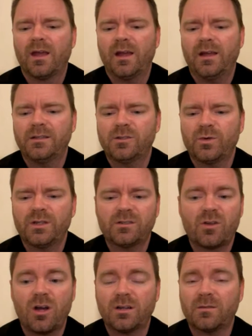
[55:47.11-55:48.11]
And so we just
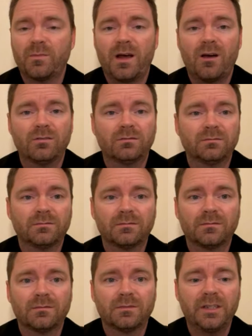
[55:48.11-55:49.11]
talked about
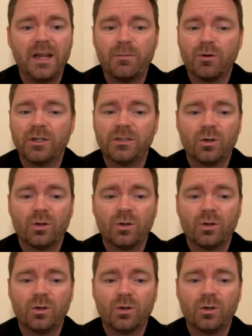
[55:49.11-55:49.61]
the neighborhood,